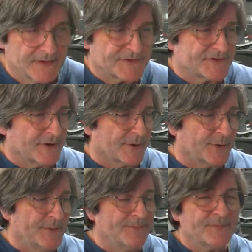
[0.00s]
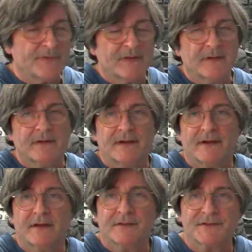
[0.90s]
So,
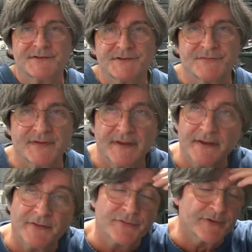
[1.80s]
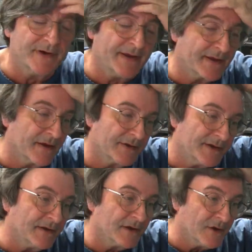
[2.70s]
this is VK3 Echo
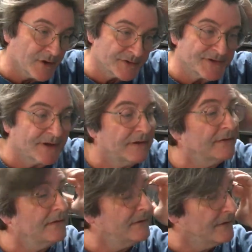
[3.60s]
Kilo Hotel.